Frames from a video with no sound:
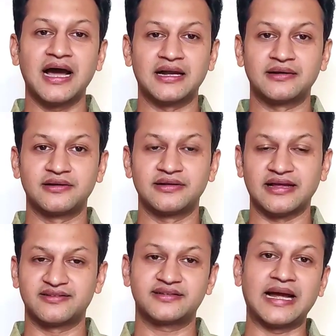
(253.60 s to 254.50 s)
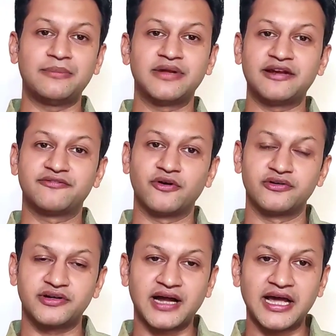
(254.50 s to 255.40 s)
and there's a timeline
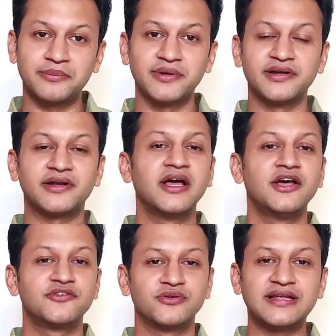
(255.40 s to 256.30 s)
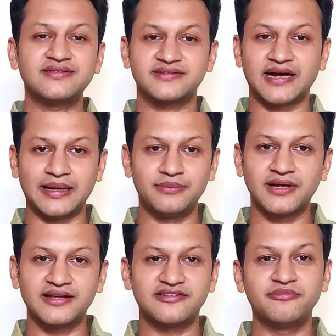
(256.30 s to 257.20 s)
for retirement. So these
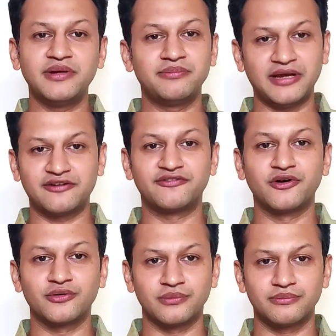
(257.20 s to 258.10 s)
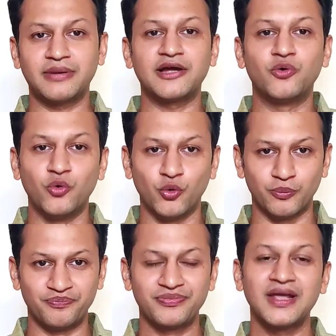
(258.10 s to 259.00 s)
timelines have been made for by
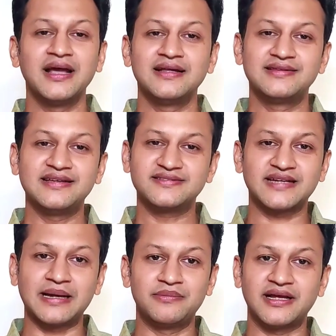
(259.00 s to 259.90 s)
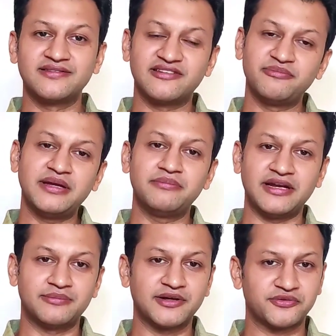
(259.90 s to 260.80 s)
whom? These timelines have been
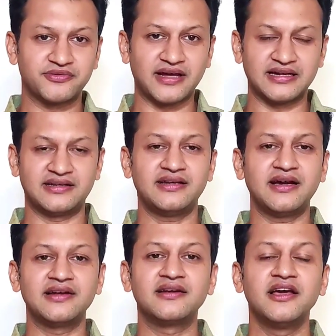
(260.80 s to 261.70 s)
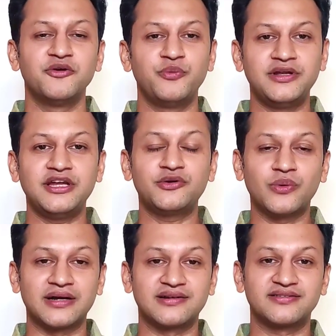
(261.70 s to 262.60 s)
made by society, and we need
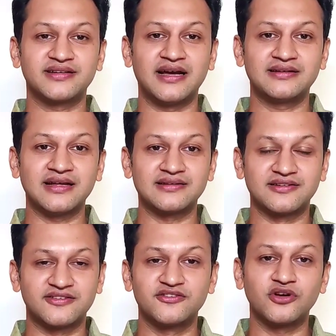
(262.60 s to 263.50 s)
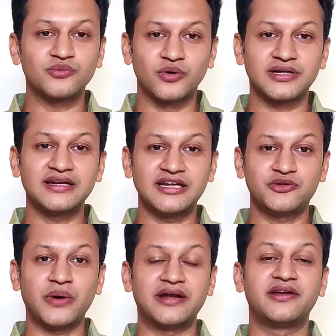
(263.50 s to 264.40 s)
to understand that this is not what I
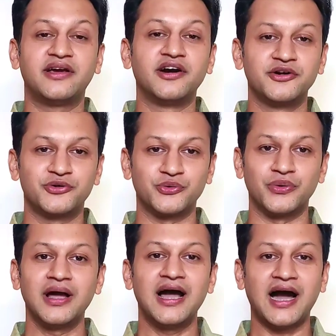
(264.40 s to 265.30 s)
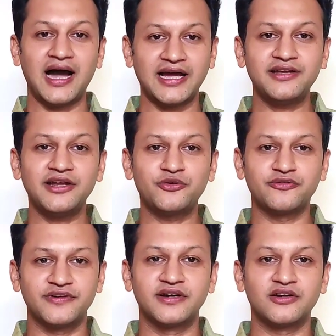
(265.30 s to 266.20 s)
need to adhere to. I need
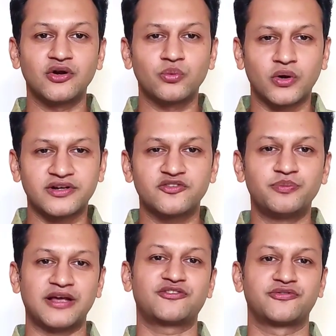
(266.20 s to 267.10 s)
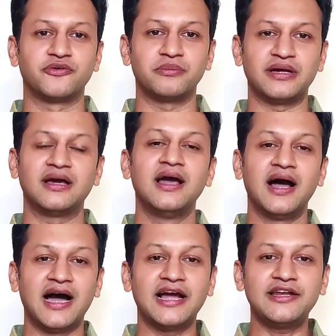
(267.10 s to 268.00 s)
to figure out what is best for me.
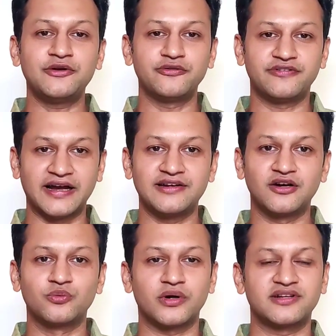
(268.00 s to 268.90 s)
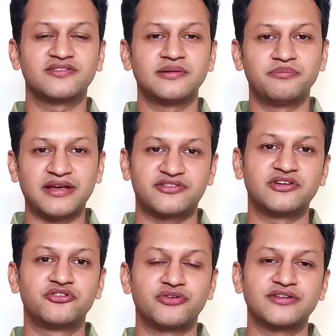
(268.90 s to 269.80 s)
I need to find out what is in best
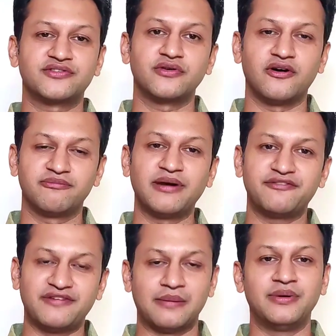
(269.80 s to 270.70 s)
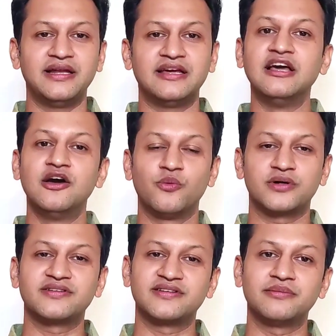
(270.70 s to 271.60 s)
interest of my family,
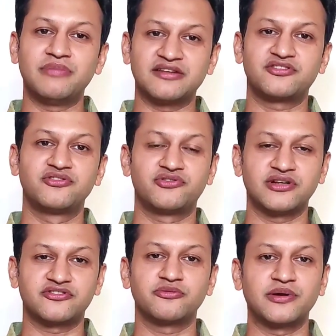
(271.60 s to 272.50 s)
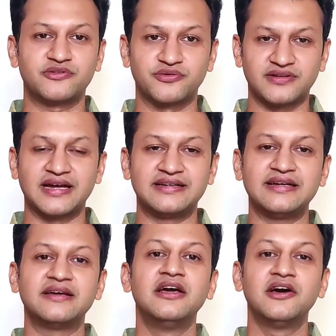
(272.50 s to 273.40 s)
what is in the best interest of my
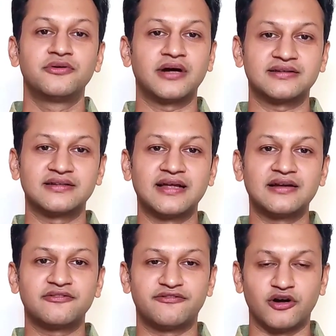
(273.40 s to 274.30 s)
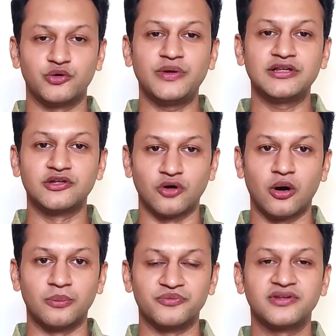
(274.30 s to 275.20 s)
society, rather than following the
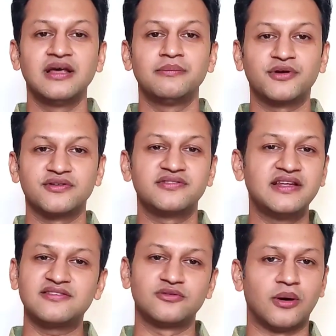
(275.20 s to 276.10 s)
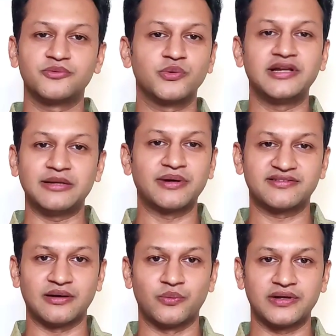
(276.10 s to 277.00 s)
norms, because these norms were laid by
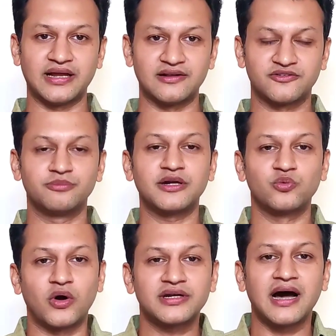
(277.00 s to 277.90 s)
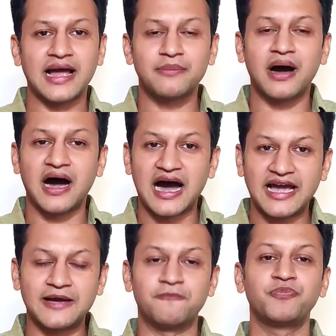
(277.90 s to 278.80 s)
someone else. But what am
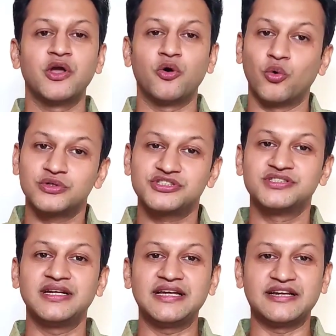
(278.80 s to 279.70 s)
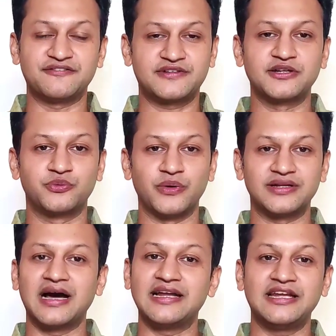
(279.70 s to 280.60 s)
I originally gifted
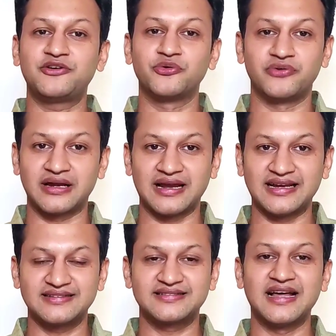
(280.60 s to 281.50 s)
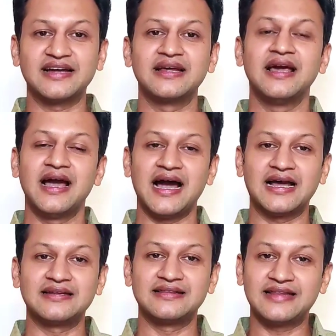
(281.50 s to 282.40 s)
with? I need to realize that,
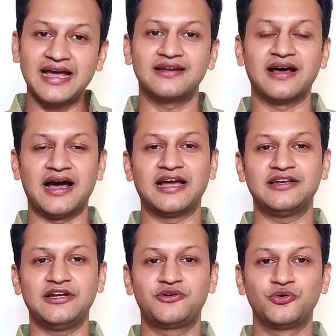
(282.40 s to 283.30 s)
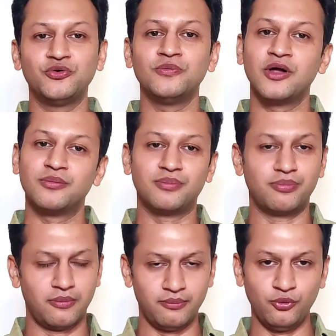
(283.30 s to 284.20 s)
and then I need to
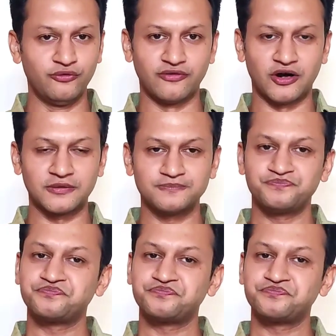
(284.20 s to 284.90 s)
move on.